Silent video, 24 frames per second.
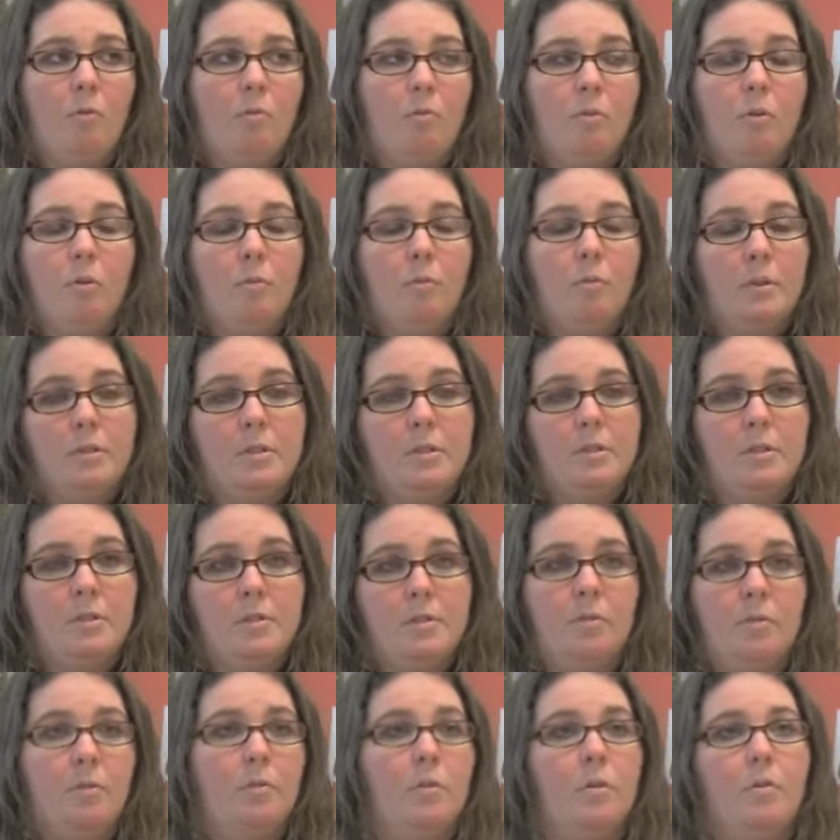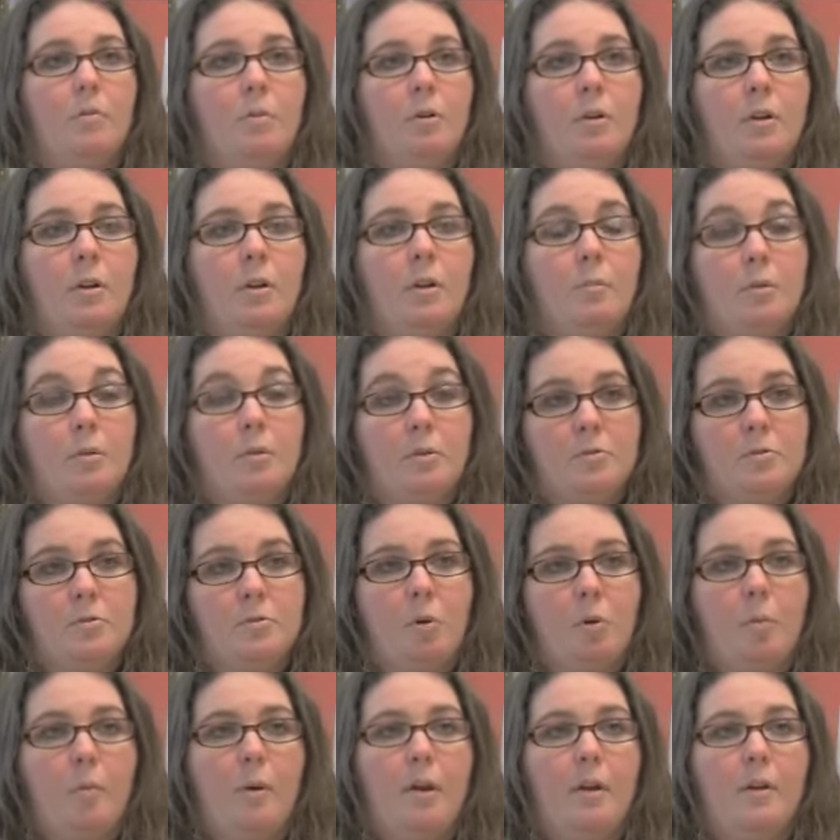Well, nobody says they're only working at middle
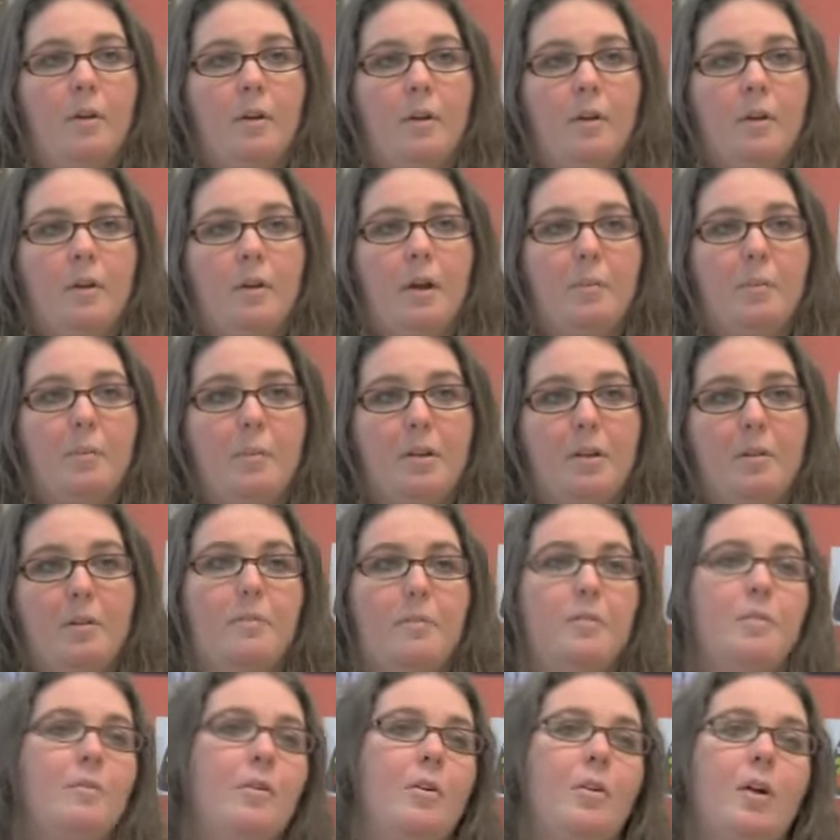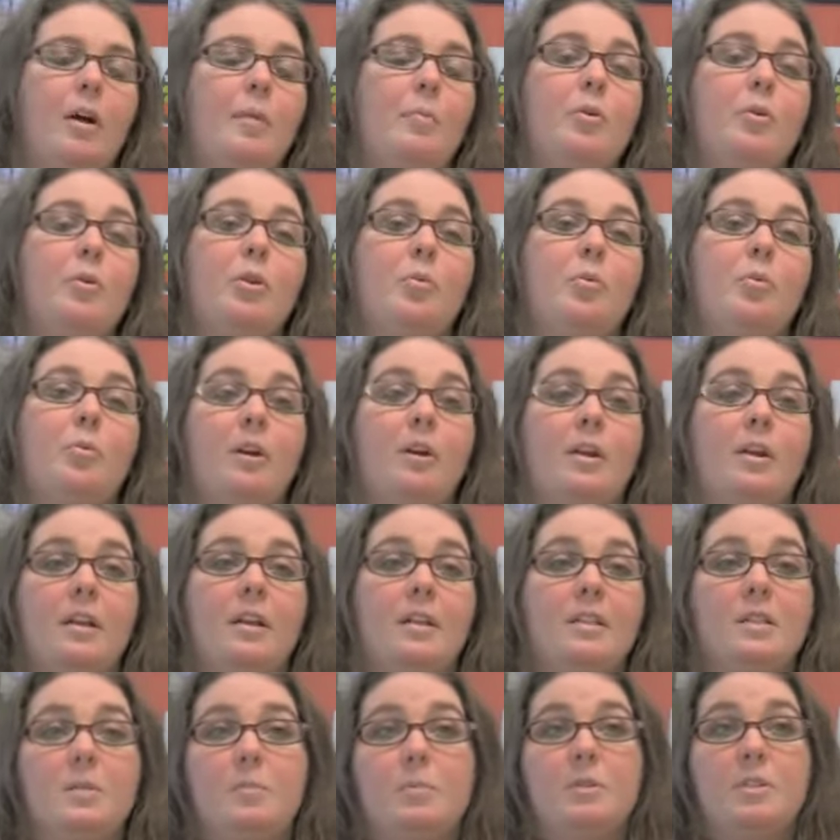school, but or I'm only working
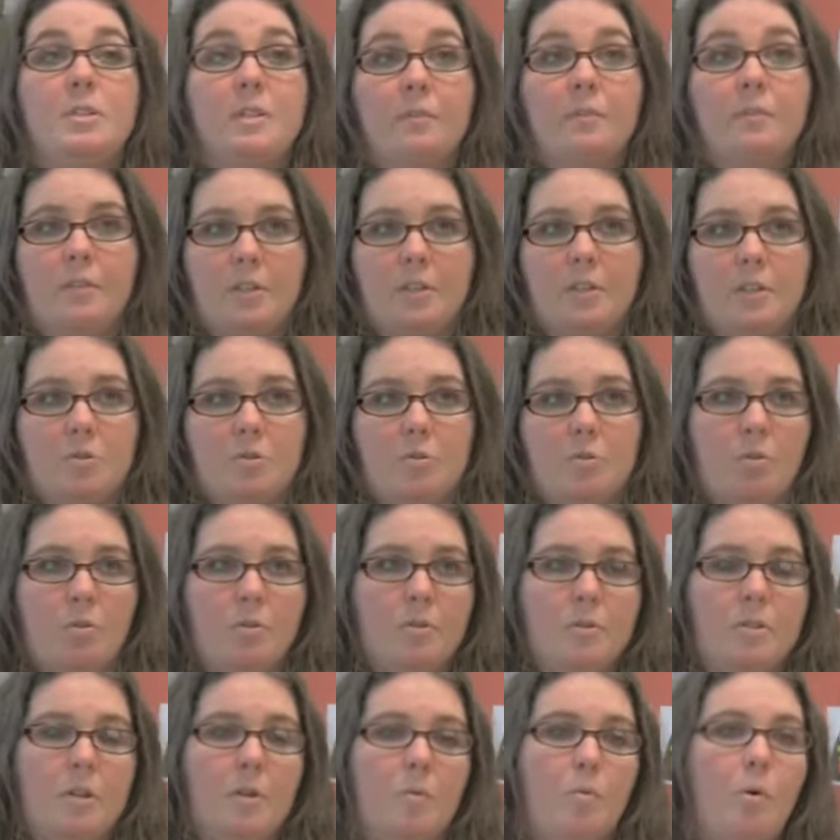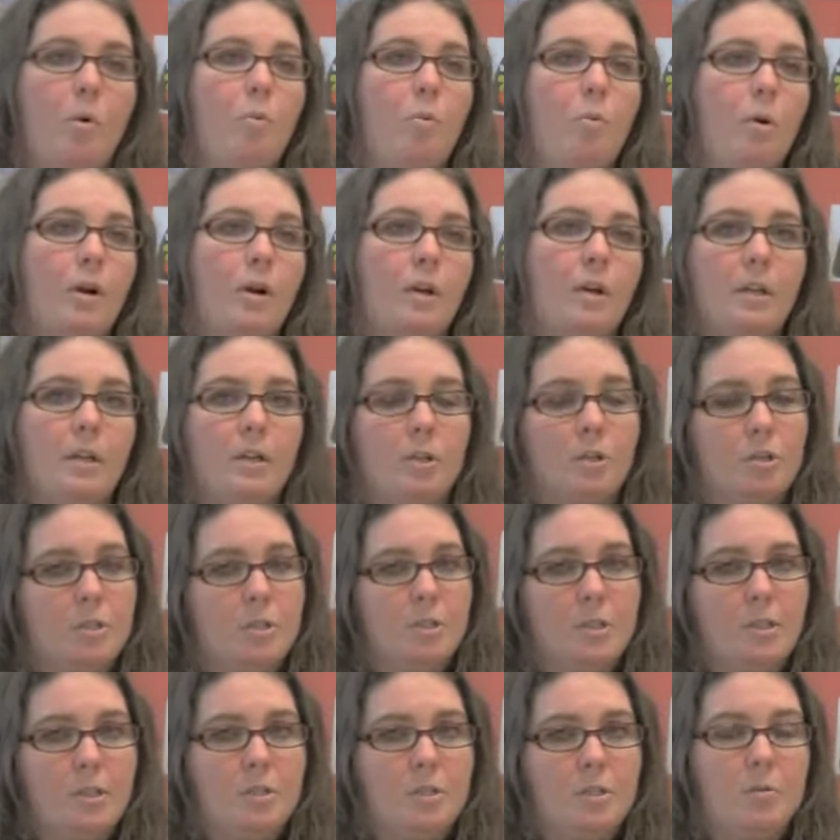at specific schools. I won't work in inner
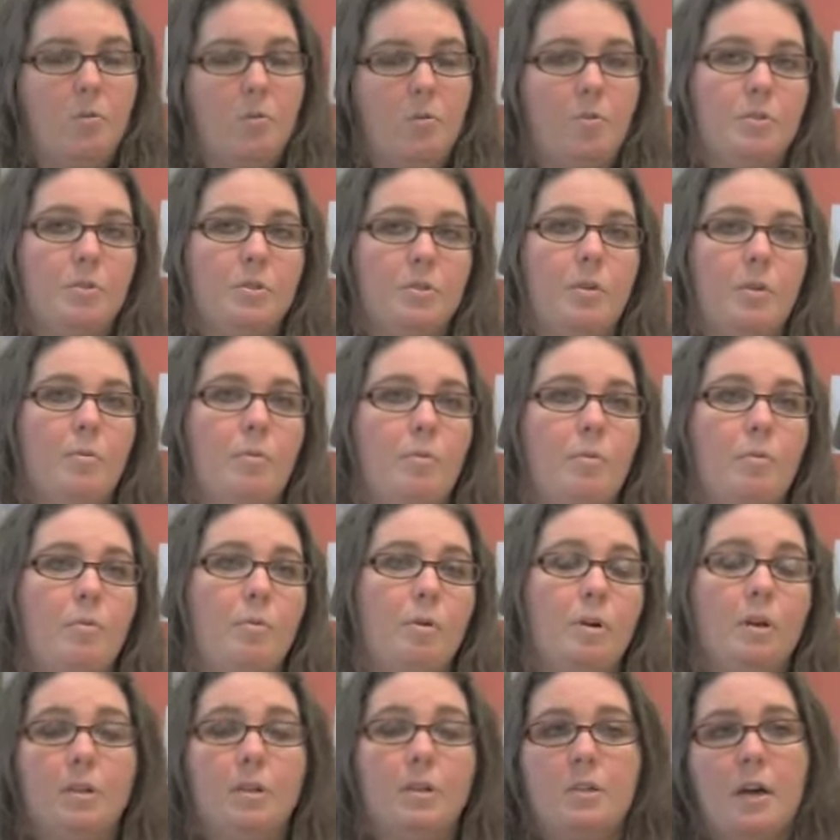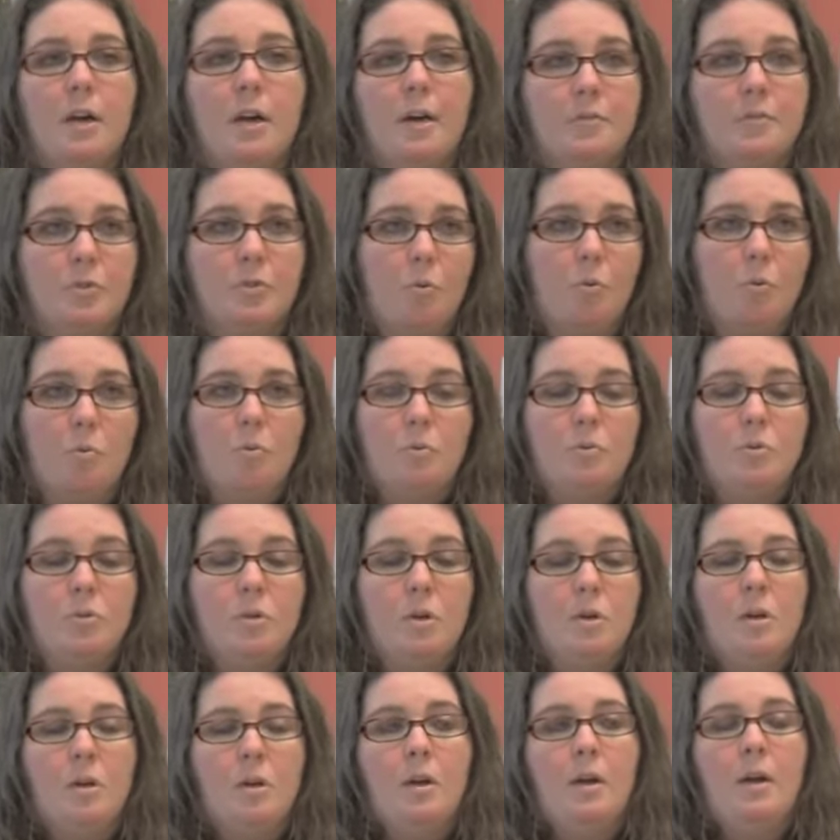city schools, I won't work in tough schools.
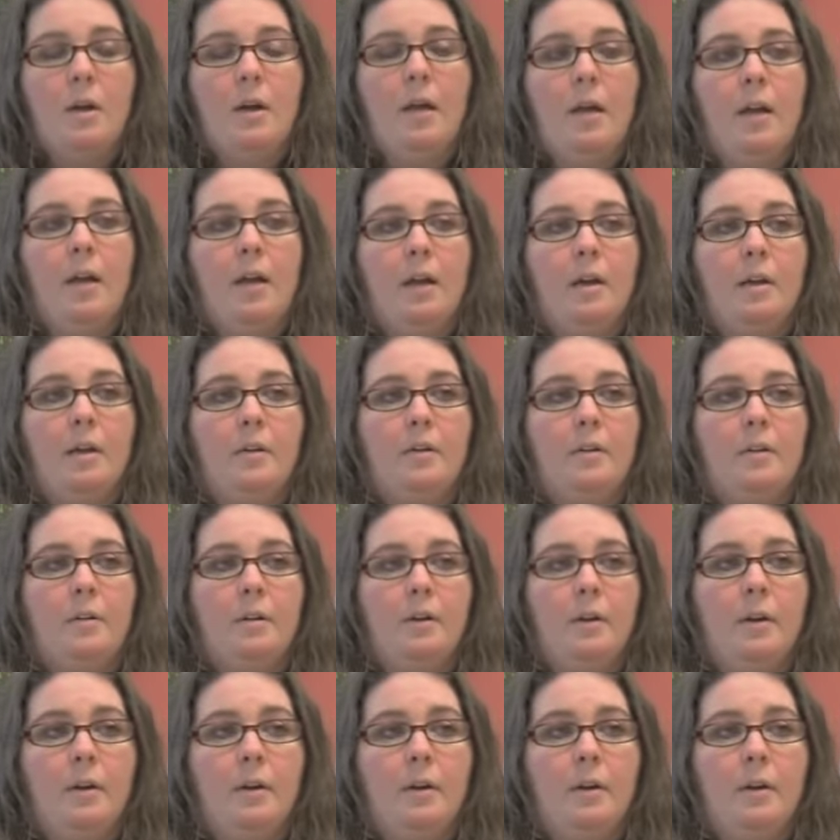And